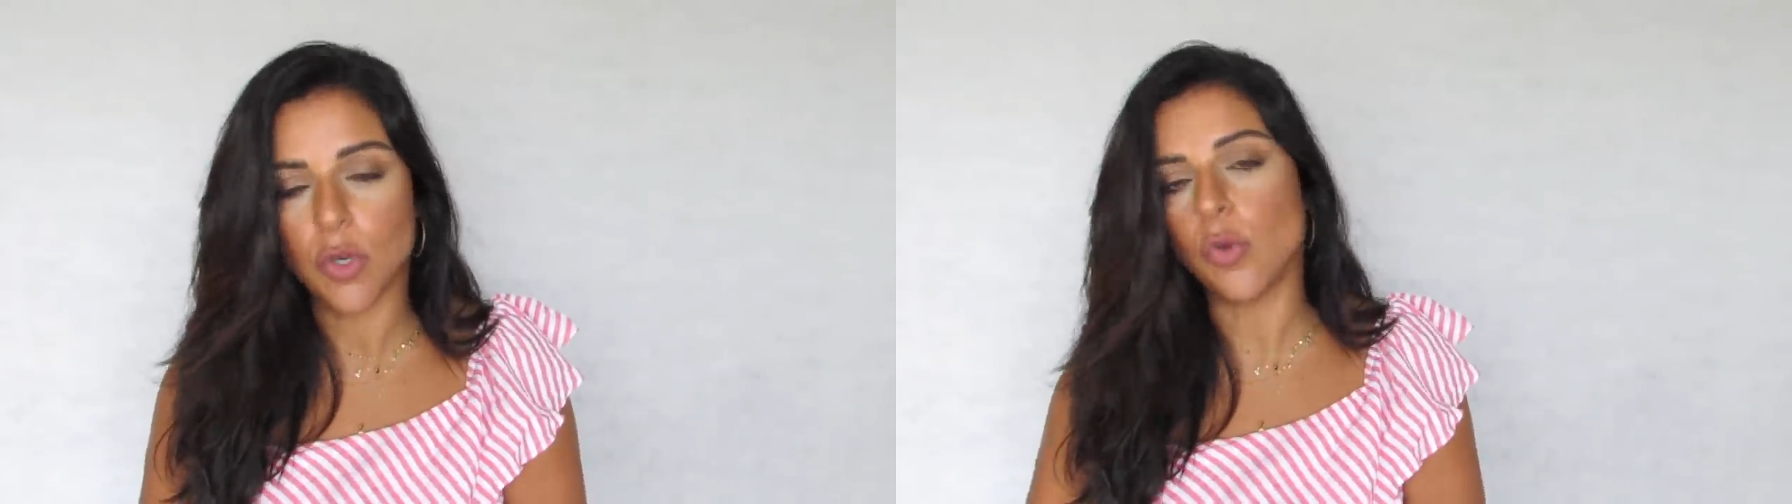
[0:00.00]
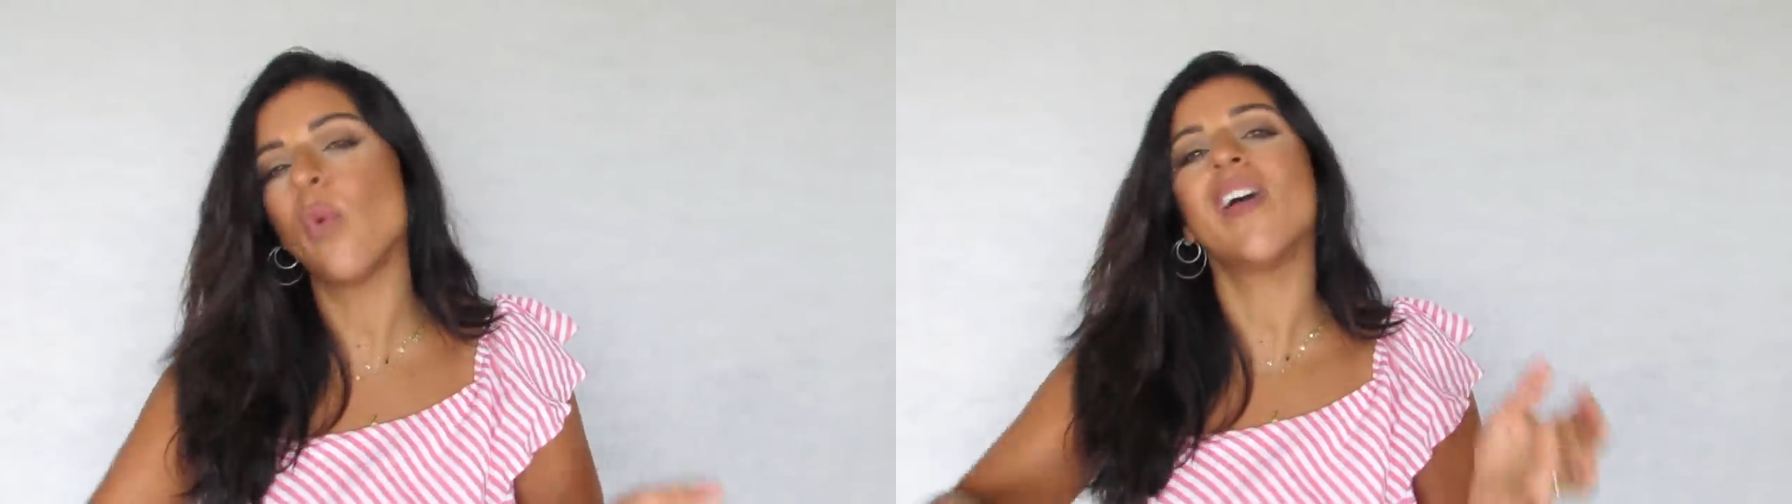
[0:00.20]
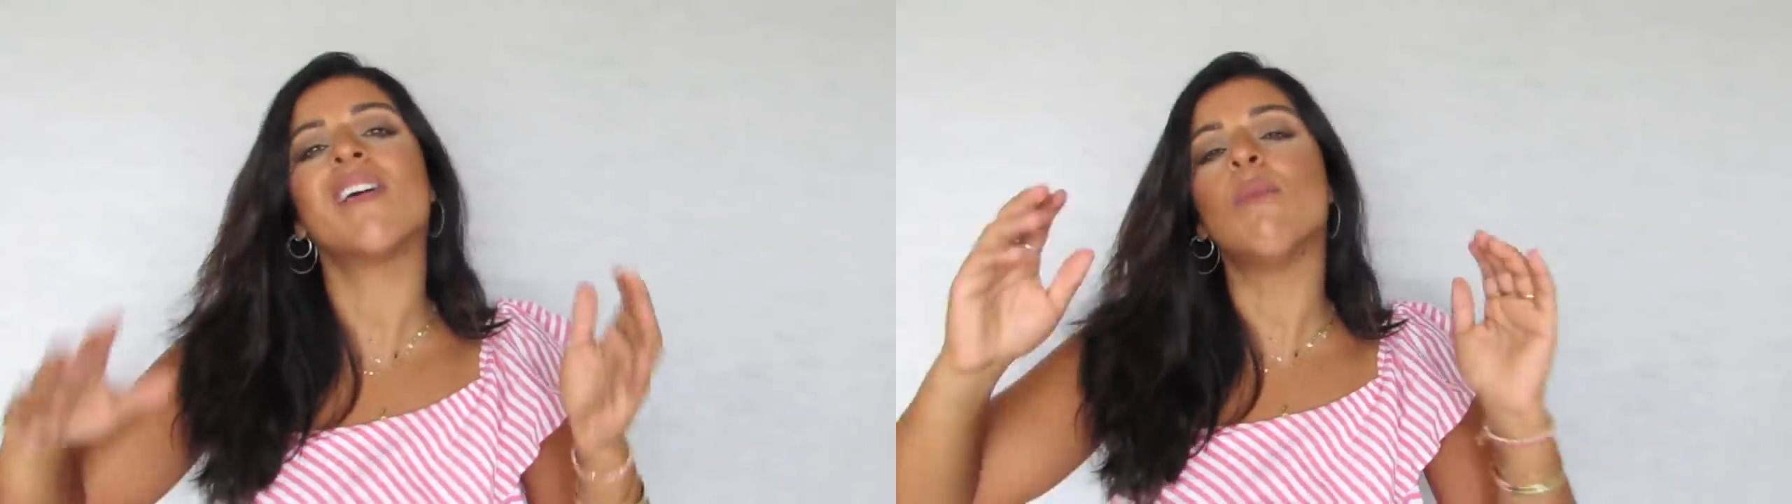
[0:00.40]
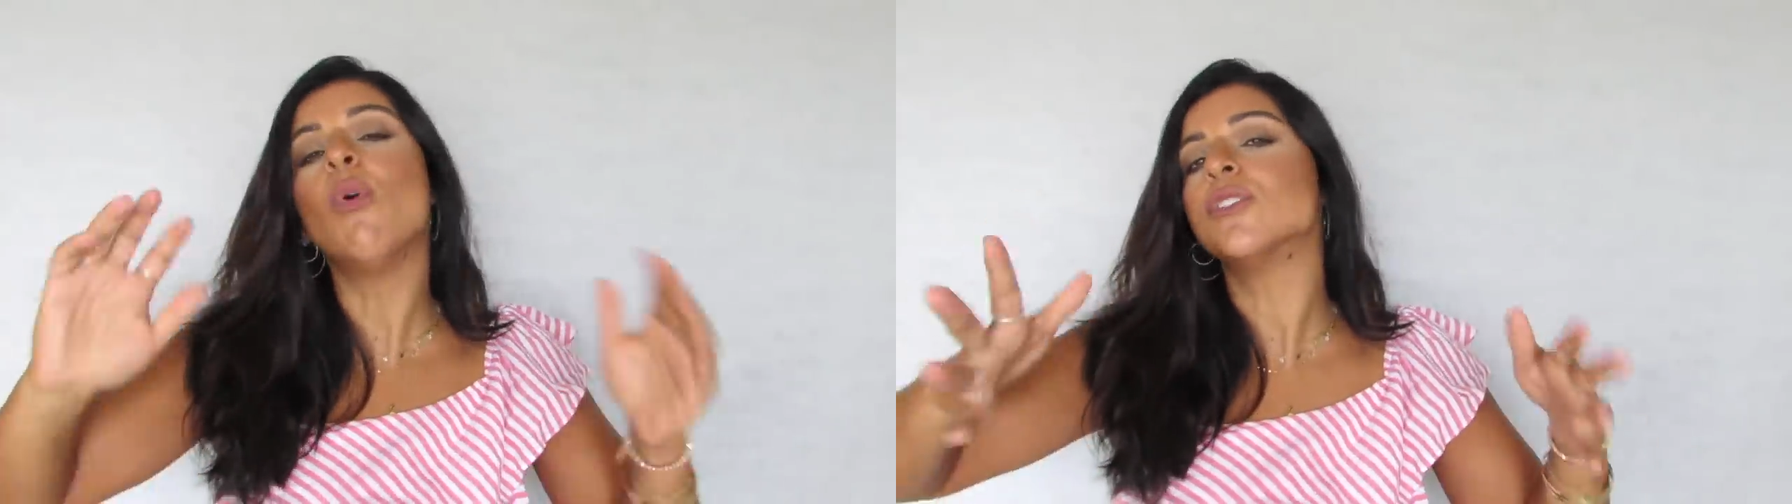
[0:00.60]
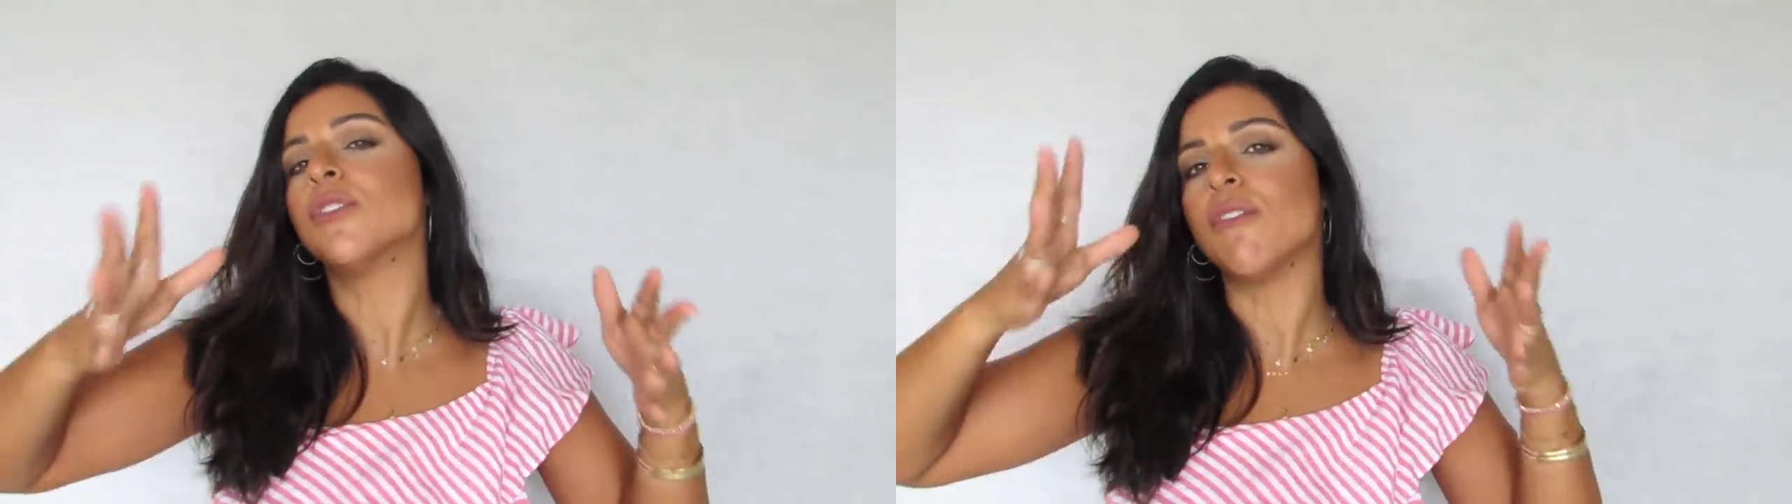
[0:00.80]
or where
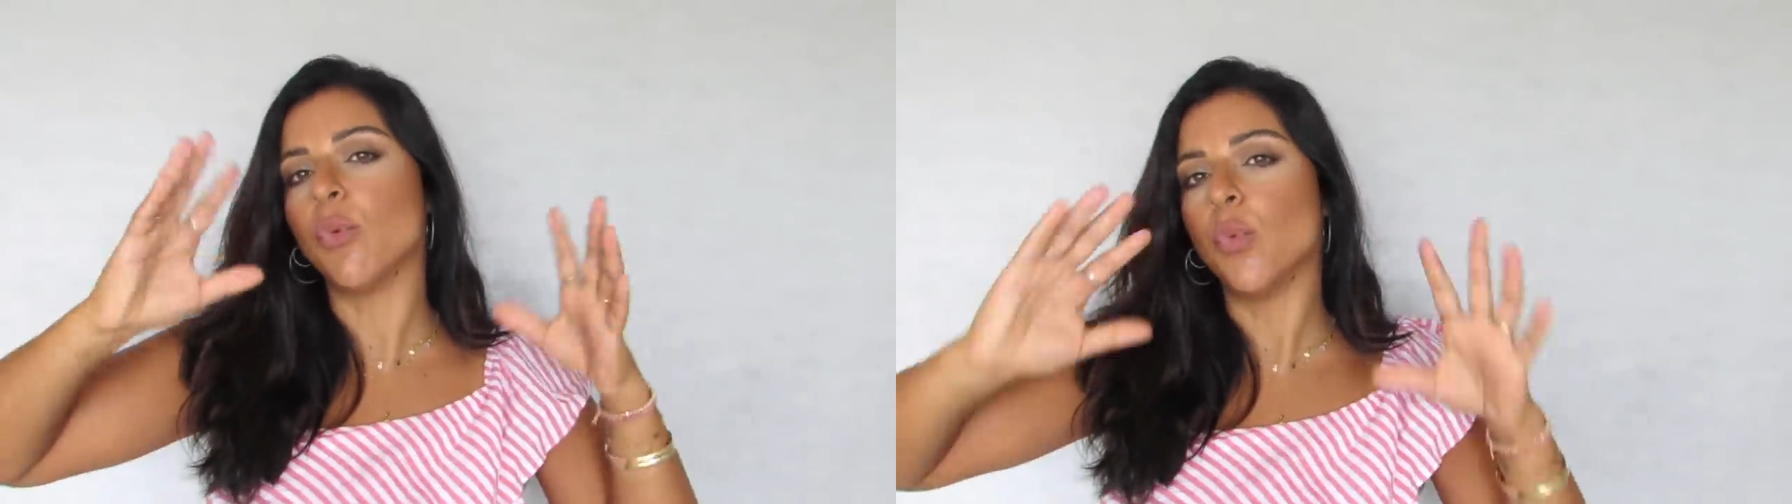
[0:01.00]
most of the